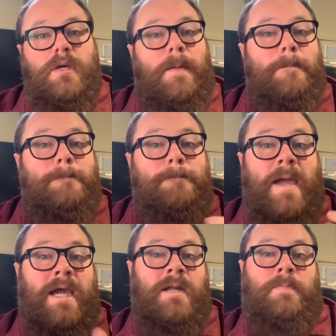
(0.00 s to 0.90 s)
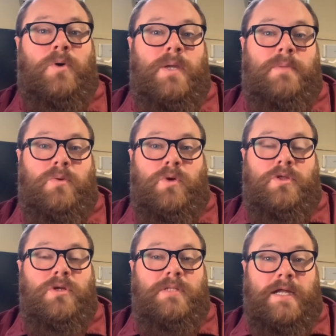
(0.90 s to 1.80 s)
Make an appointment
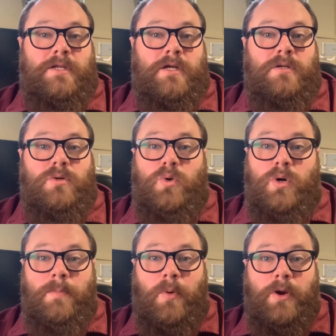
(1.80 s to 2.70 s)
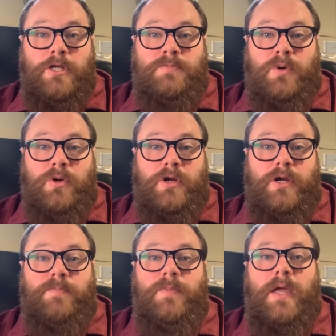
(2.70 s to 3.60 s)
with your lender or mortgage
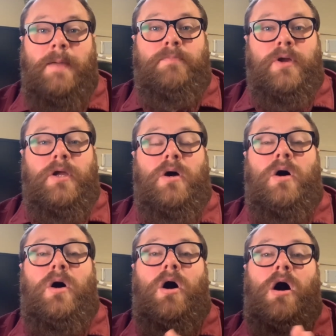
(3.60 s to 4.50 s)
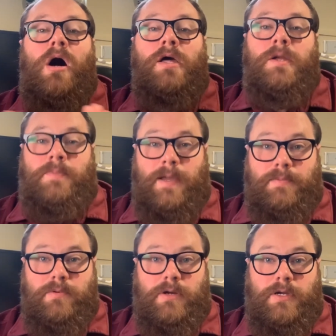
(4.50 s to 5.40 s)
broker and bring all your
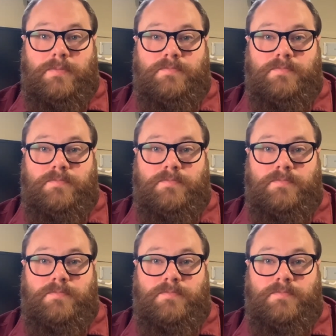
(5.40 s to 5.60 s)
paperwork.